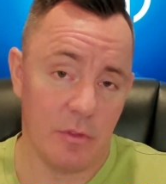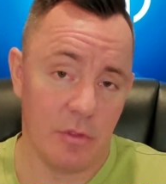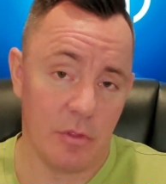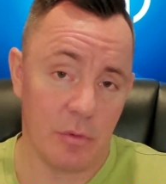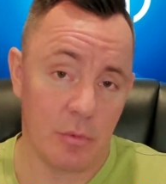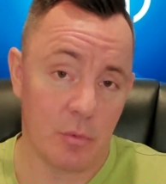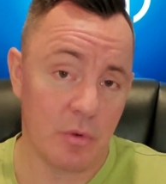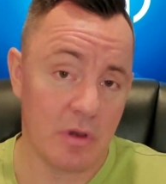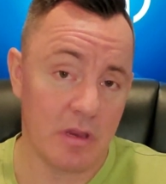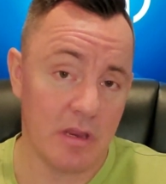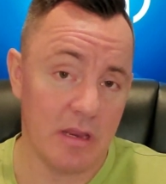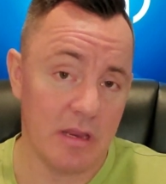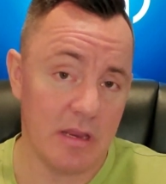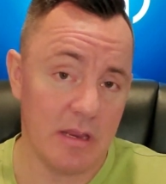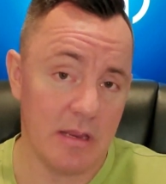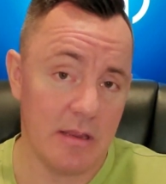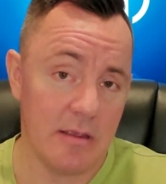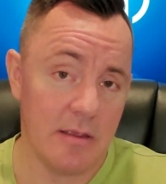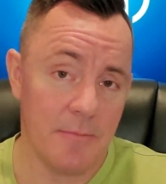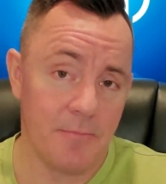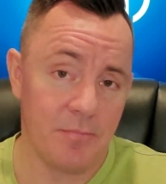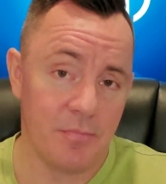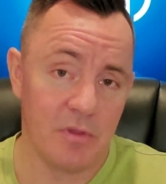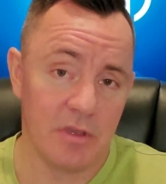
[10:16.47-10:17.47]

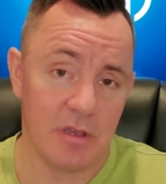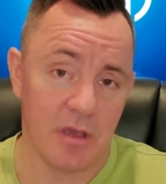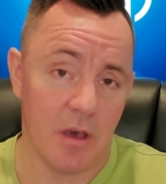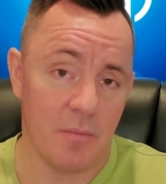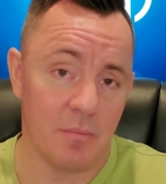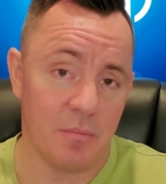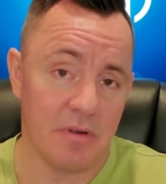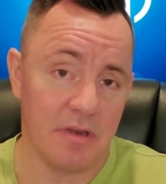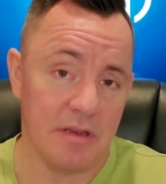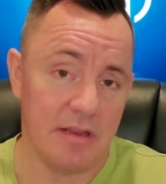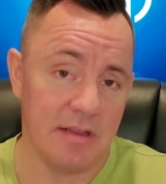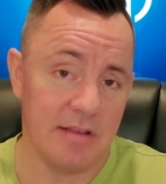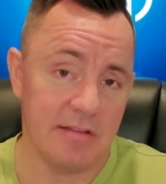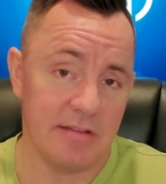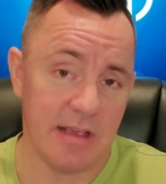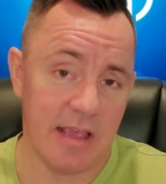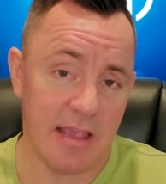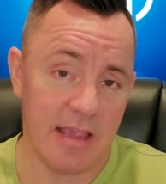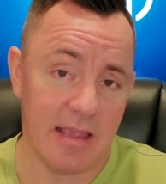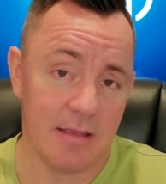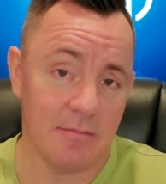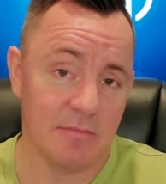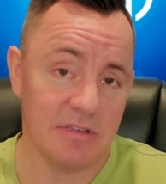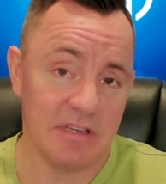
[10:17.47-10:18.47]
three companies,
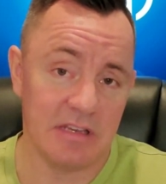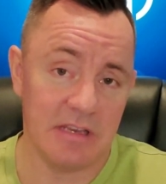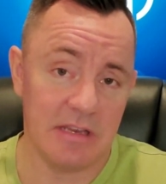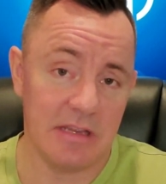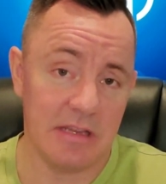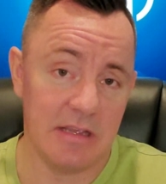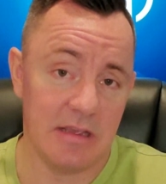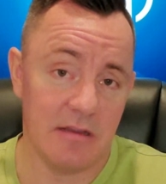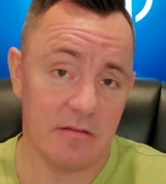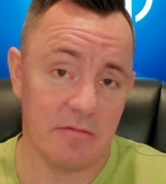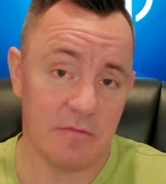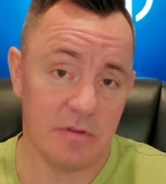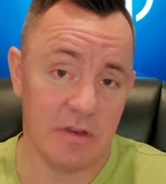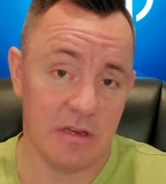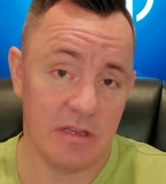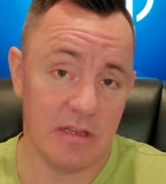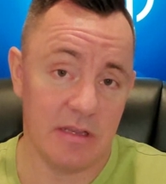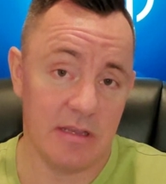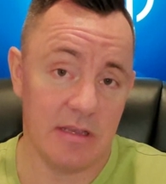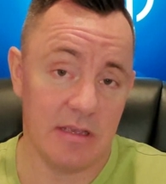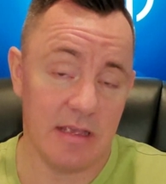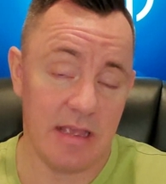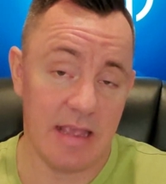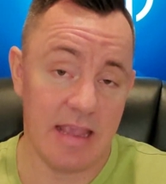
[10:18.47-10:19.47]
AMD,
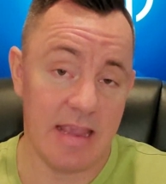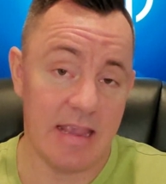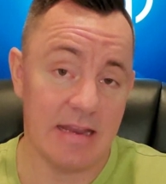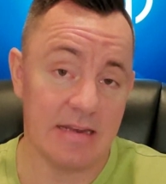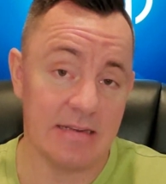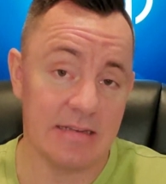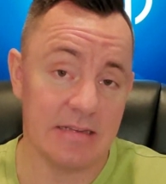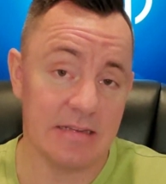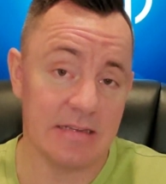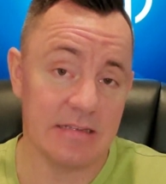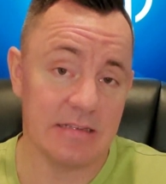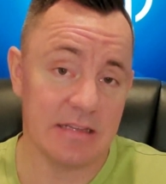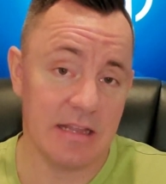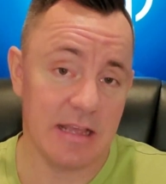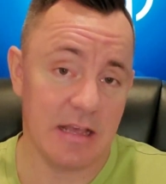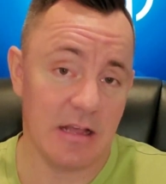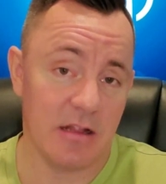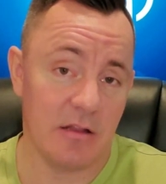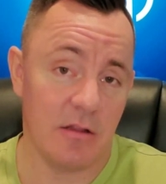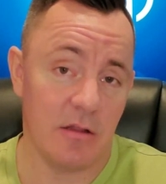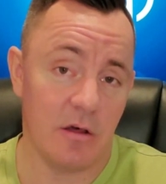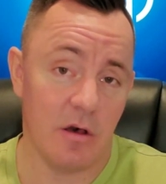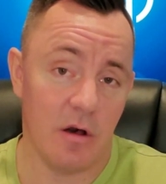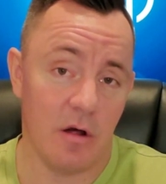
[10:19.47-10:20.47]
NVIDIA, and
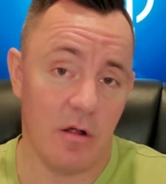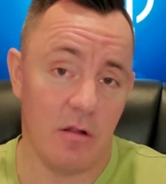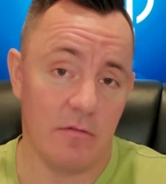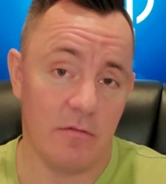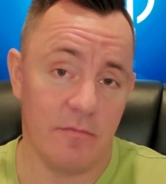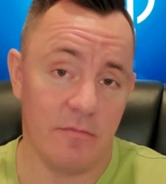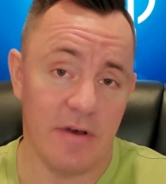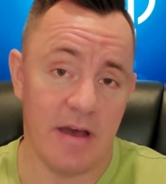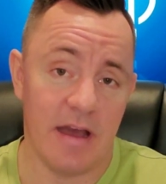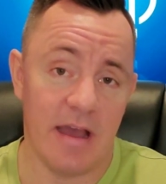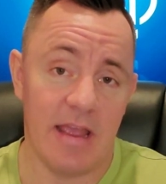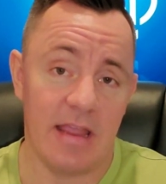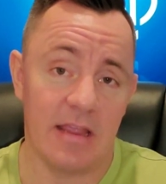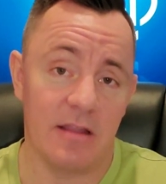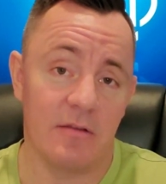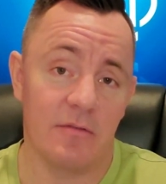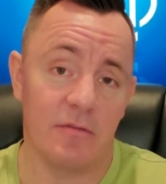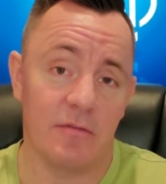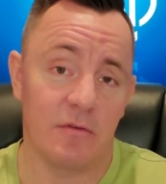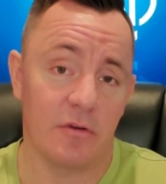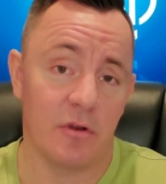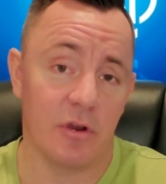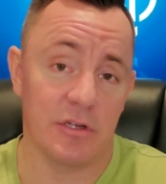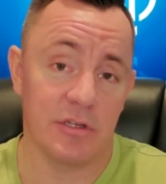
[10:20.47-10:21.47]
Intel, all vying
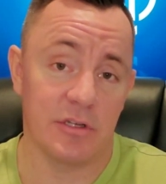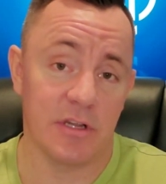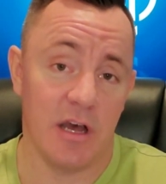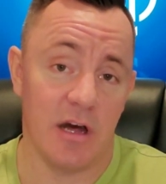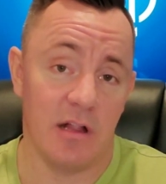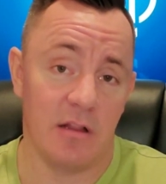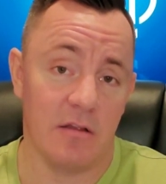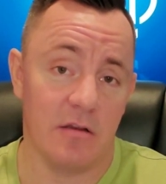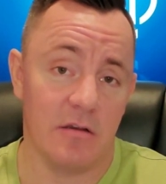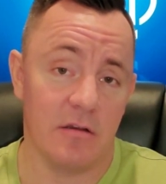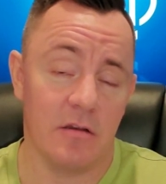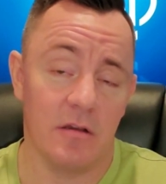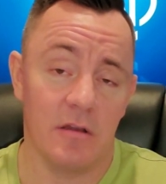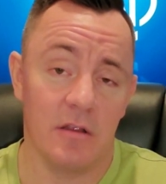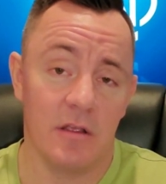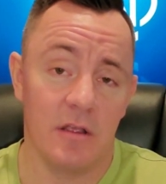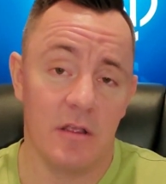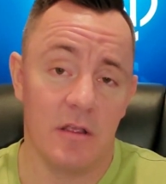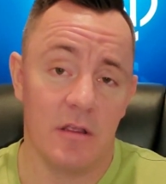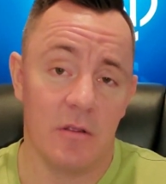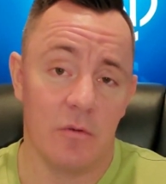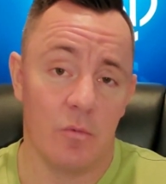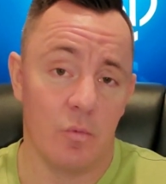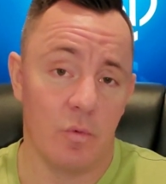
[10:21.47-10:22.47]
for our dollar
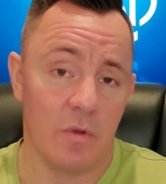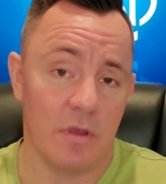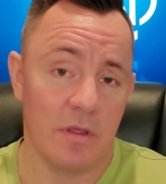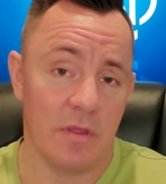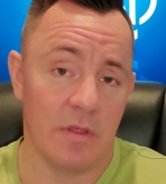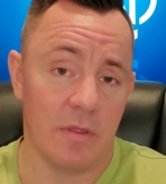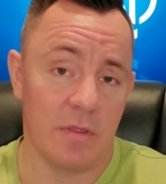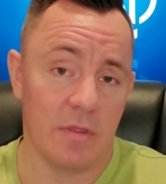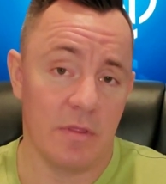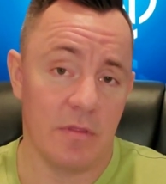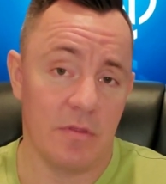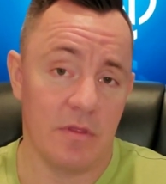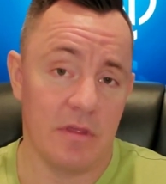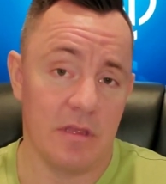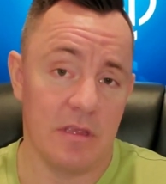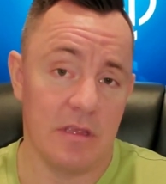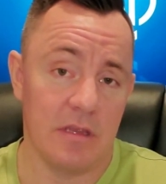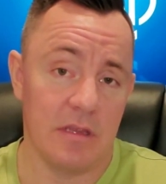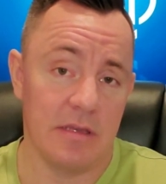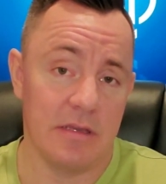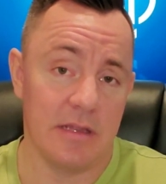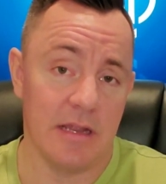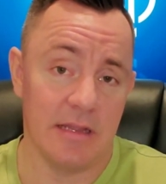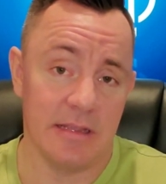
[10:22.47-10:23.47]
with
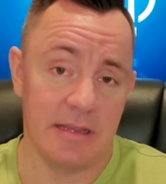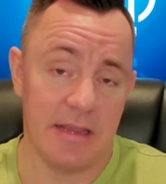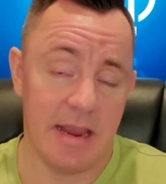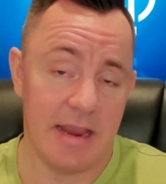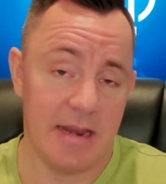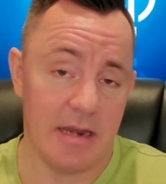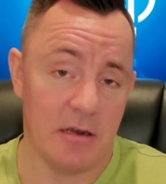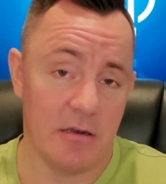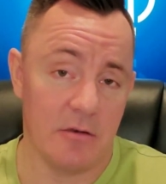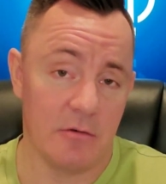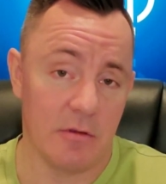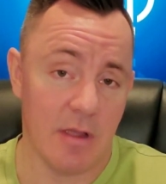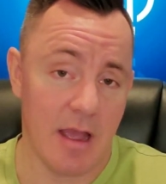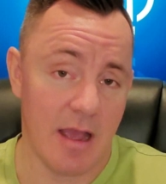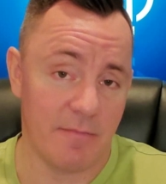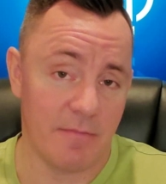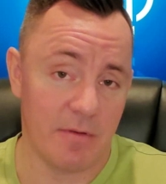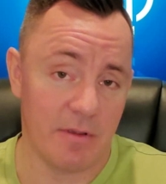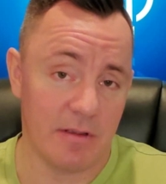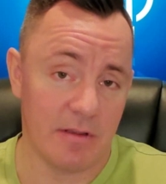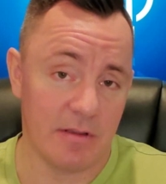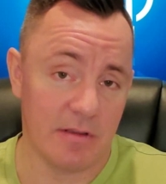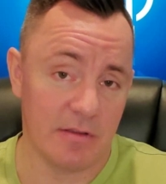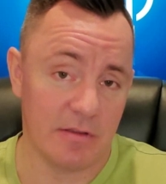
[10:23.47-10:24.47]
the dedicated
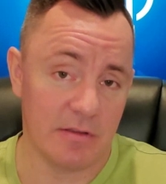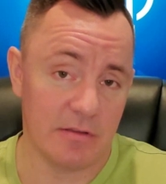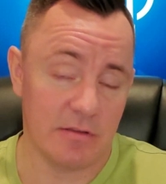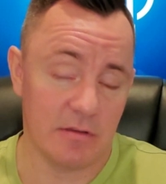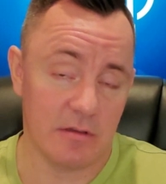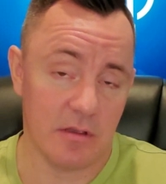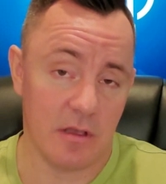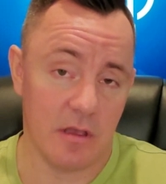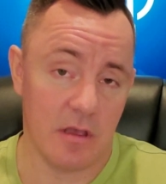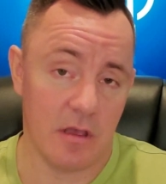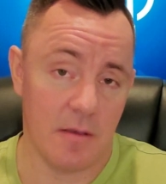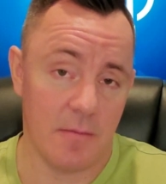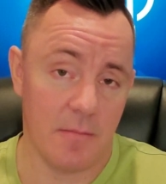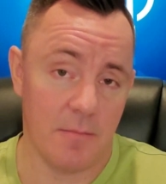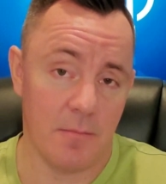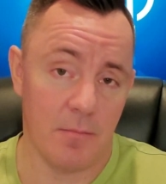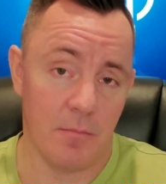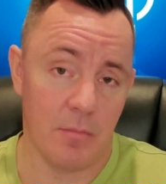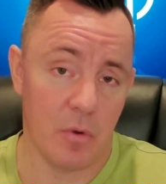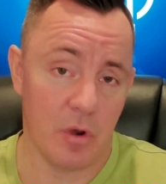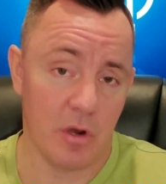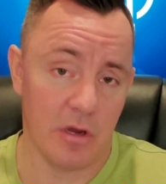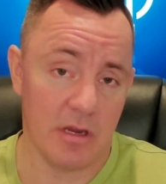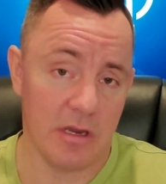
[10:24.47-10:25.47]
graphics
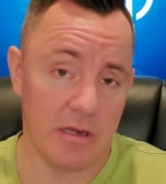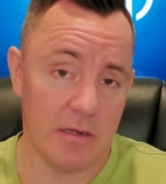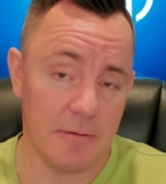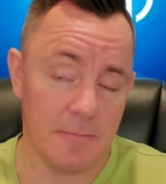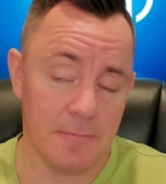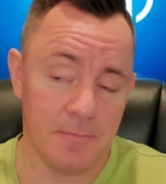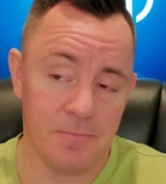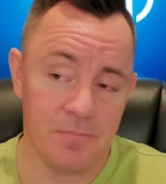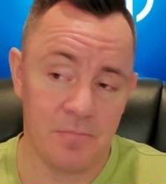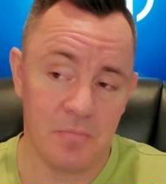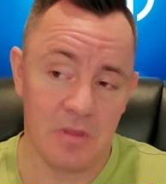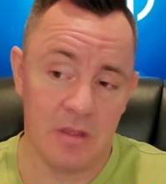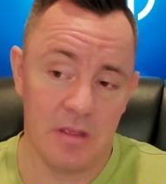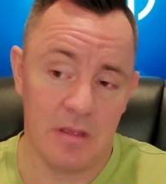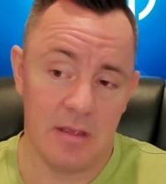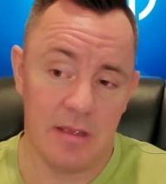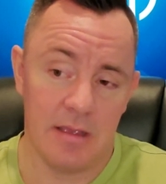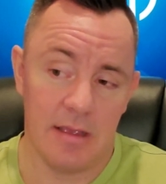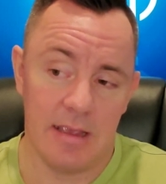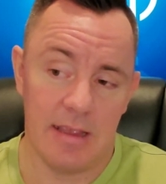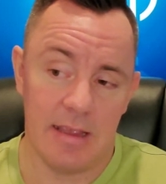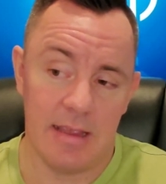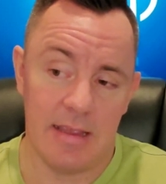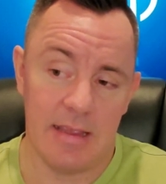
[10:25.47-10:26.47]
market.
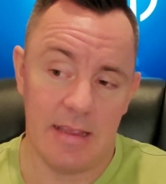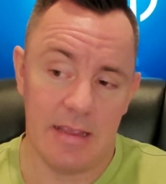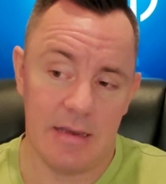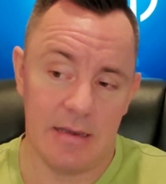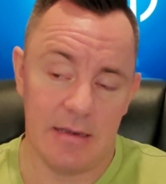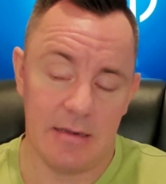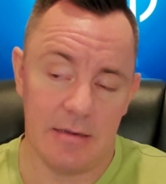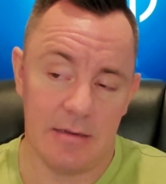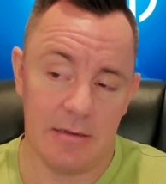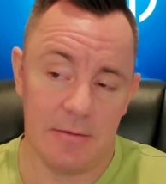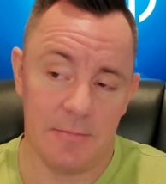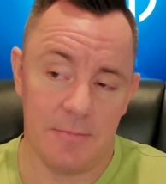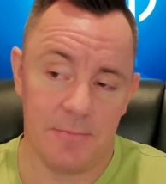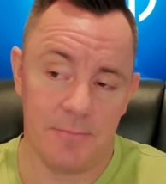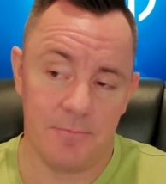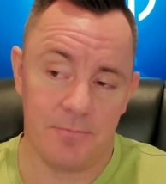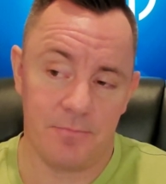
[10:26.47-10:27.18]
And